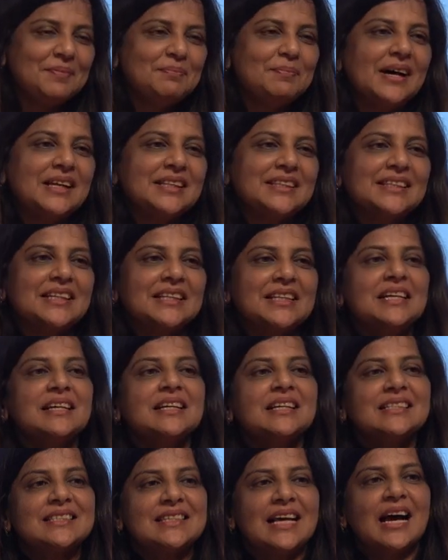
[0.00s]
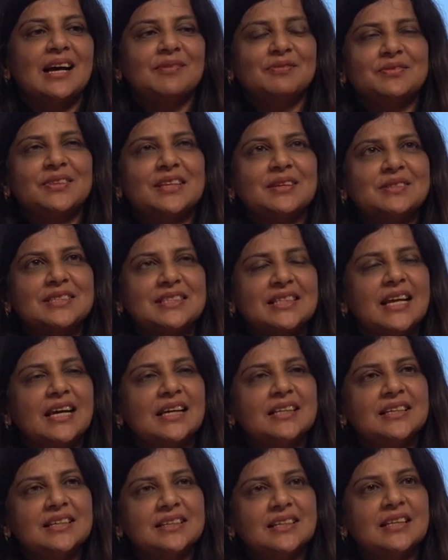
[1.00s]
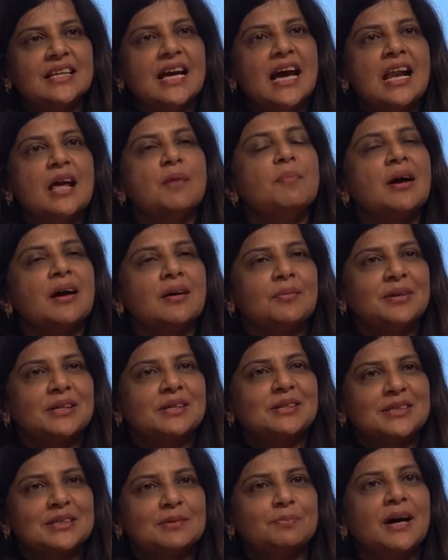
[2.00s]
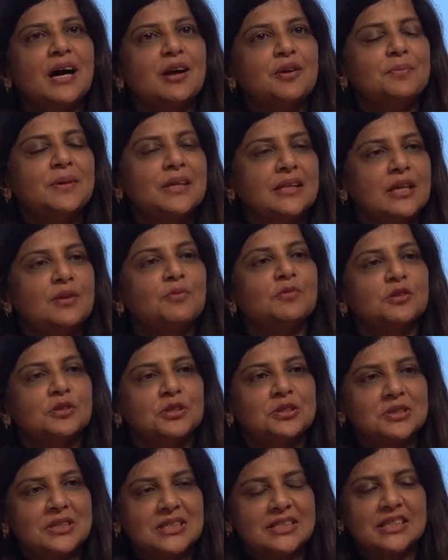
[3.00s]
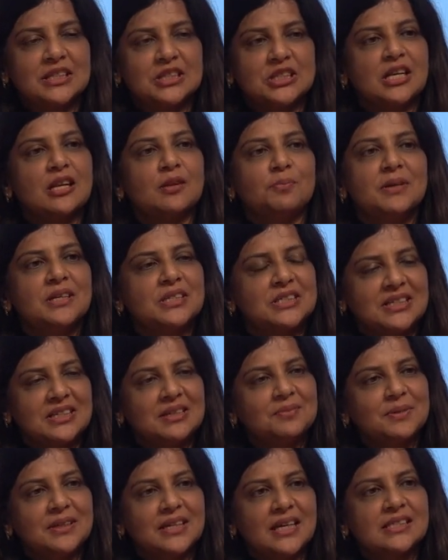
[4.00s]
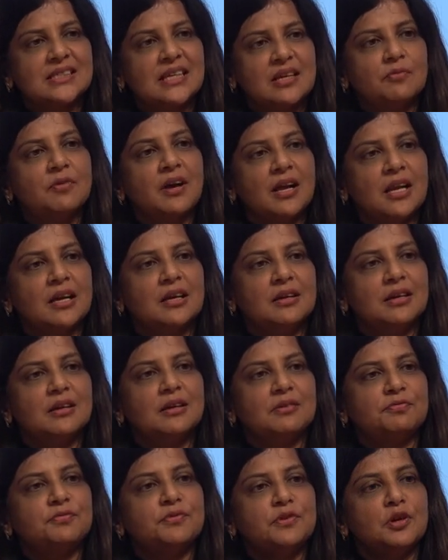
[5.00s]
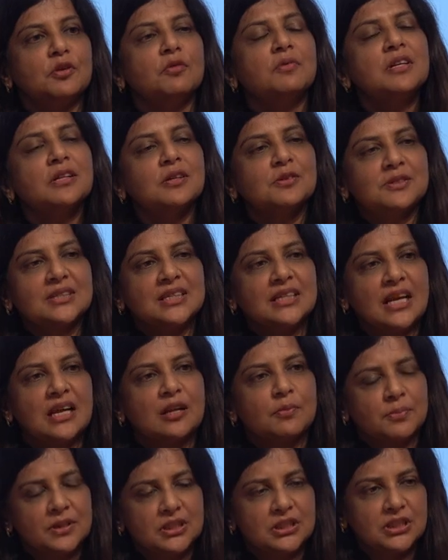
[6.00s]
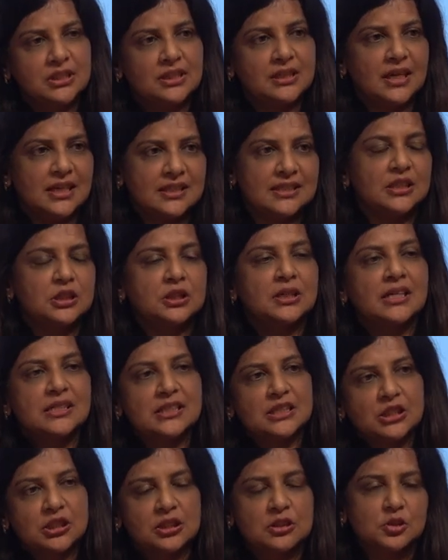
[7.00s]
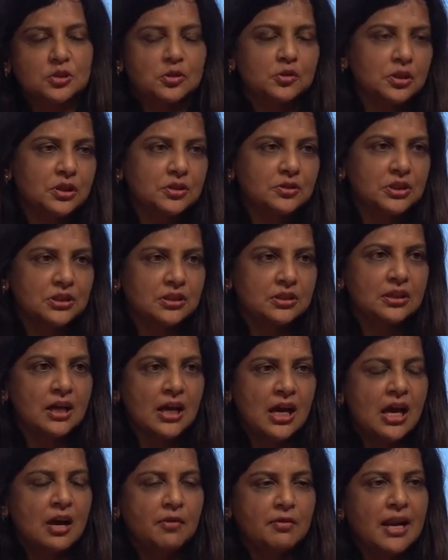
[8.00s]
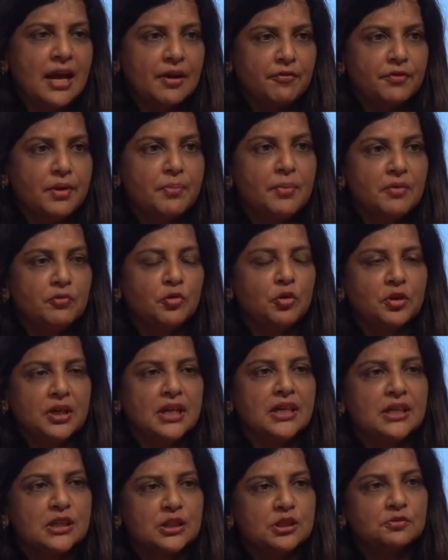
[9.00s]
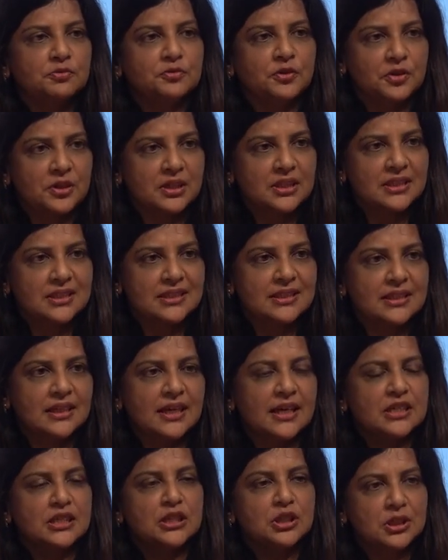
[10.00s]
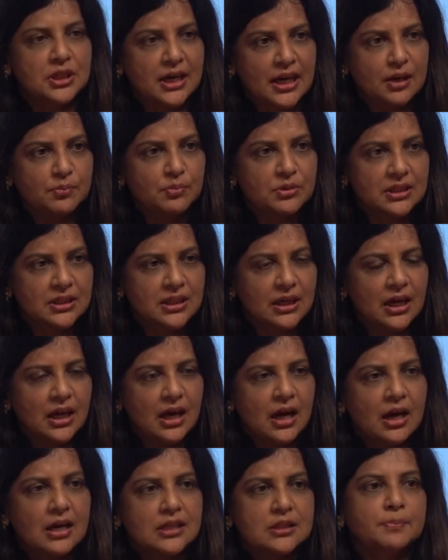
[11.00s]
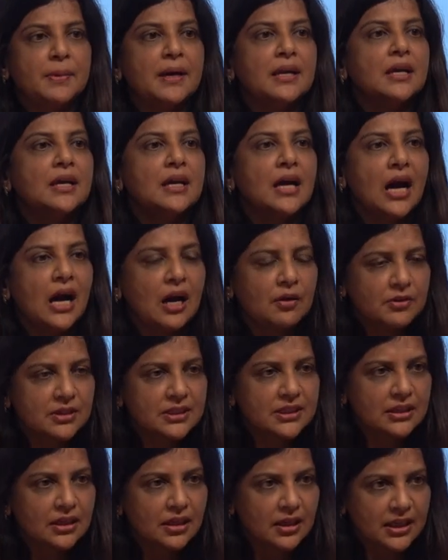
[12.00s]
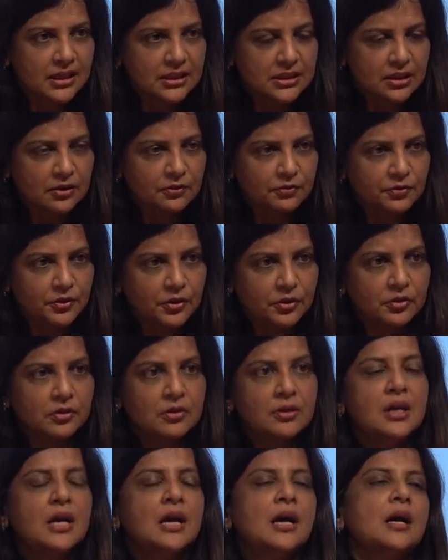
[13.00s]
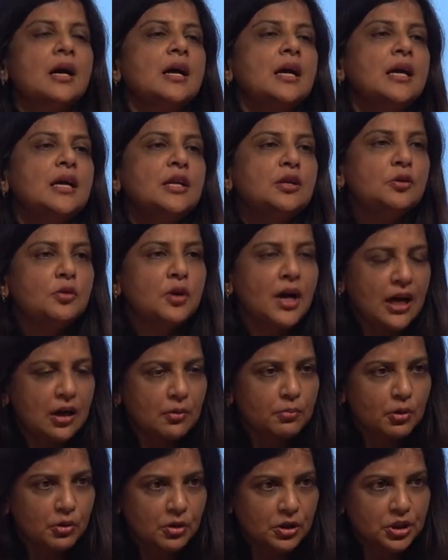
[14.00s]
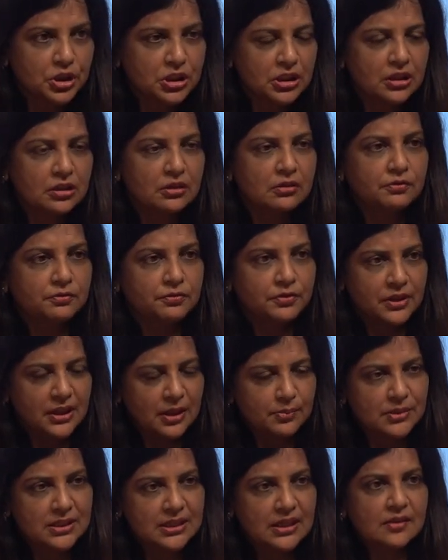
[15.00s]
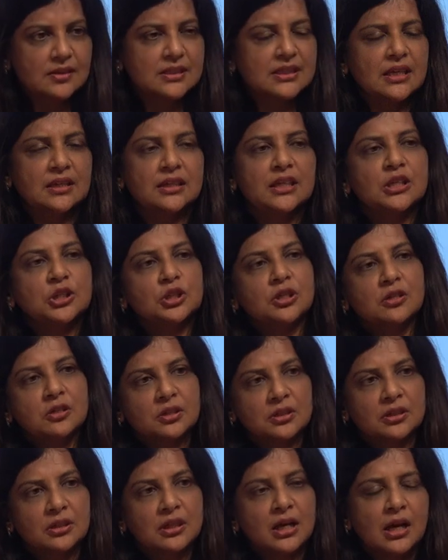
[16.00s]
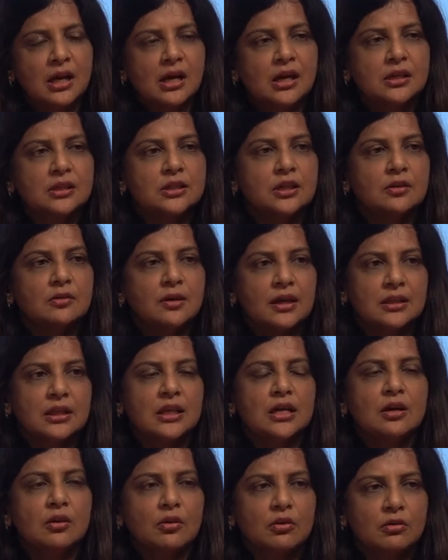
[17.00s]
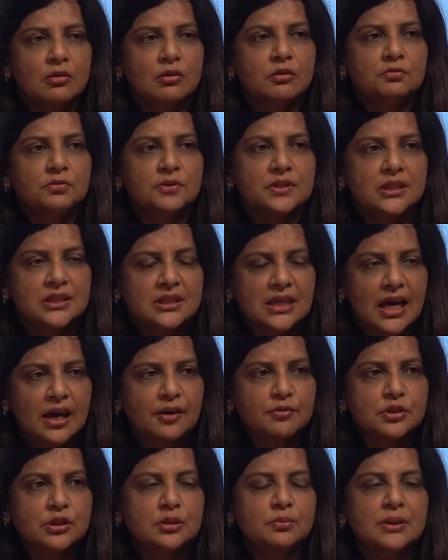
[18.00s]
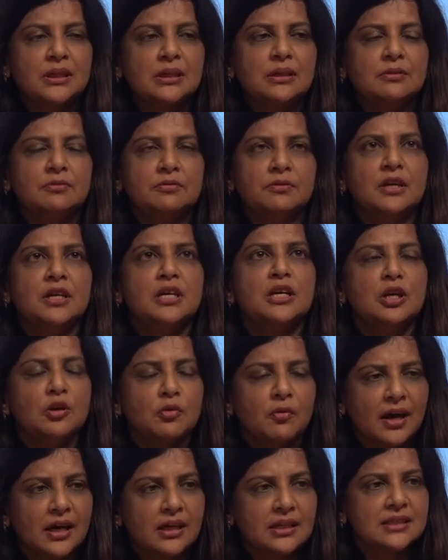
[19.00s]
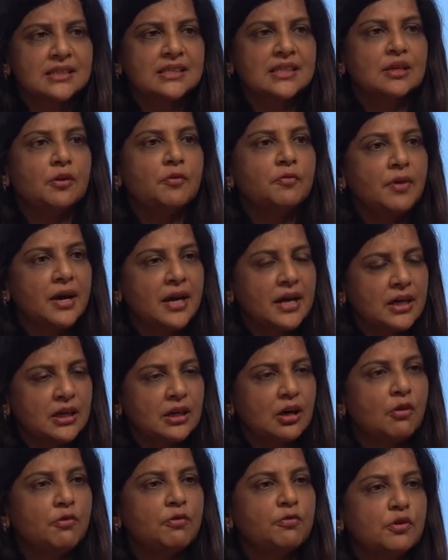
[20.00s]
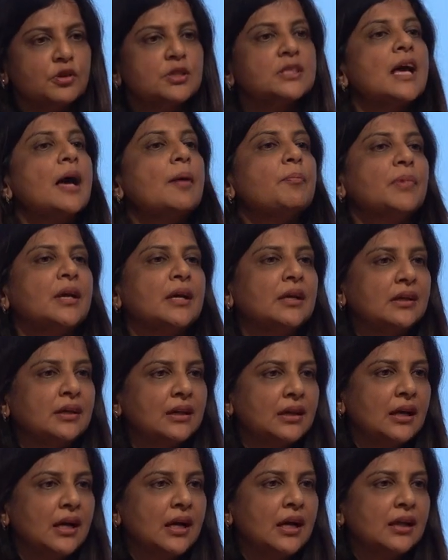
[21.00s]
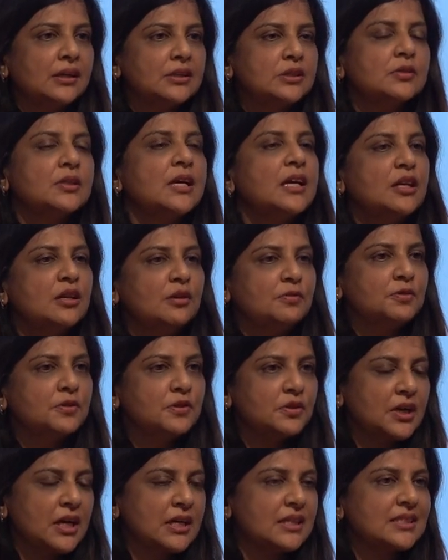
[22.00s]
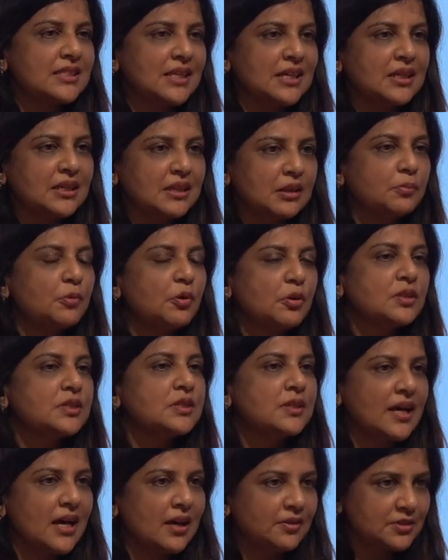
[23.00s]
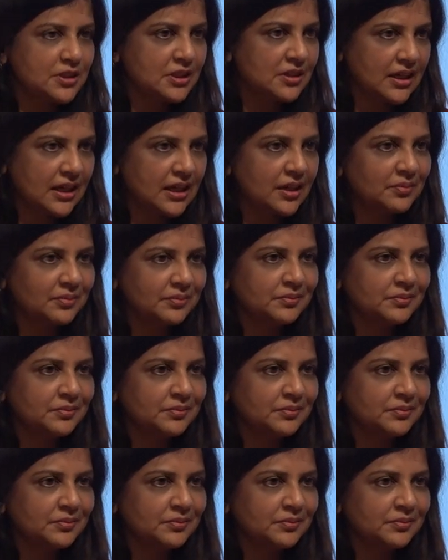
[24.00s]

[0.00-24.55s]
But the thing is, there was an ethical dilemma because the power of me didn't want to research LPG, but I said, well, if no one looks at LPG as a transition solution, we'll have women walking into forests, getting raped, spending hours collecting fuel, indoor air pollution for themselves and their children. So I think all of us have to be very nuanced and aware of what's happening. So thank you for raising the points you have today.